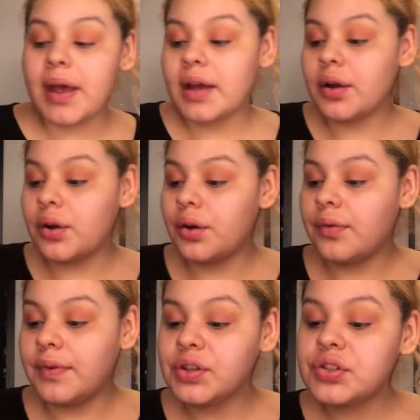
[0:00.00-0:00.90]
back our
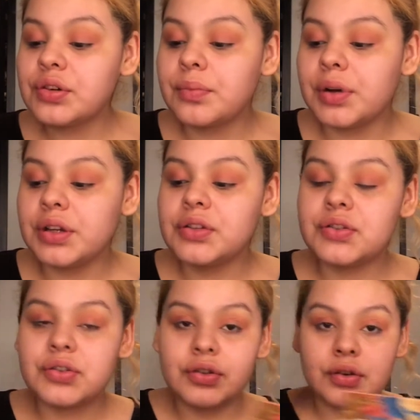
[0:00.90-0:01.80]
original
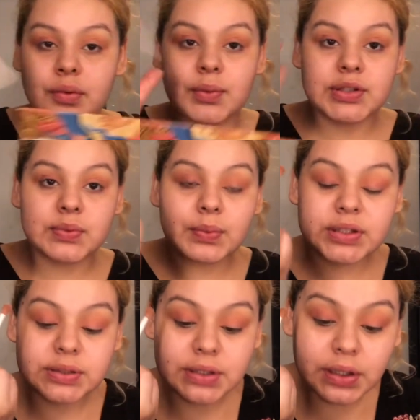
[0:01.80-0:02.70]
brush, which
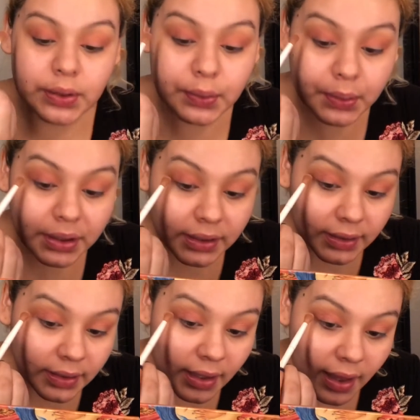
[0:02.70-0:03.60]
was in
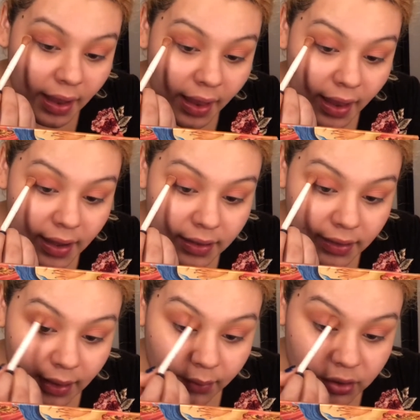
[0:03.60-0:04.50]
Courtney, and
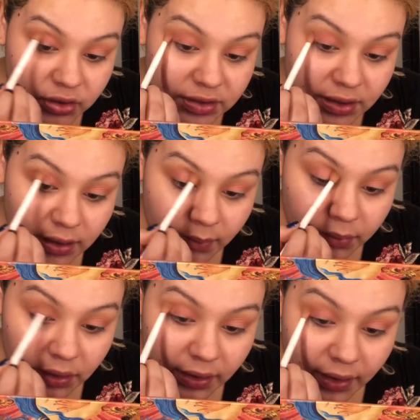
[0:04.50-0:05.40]
then we're just gonna
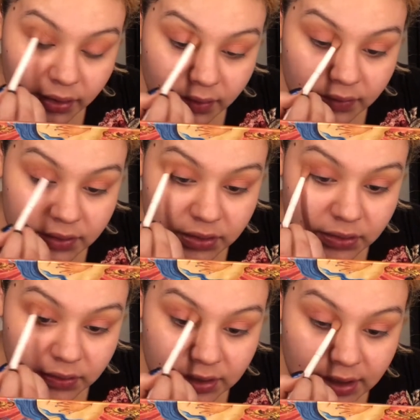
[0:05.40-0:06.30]
blend those
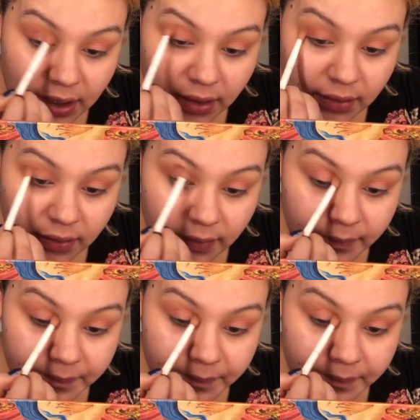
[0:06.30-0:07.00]
two together.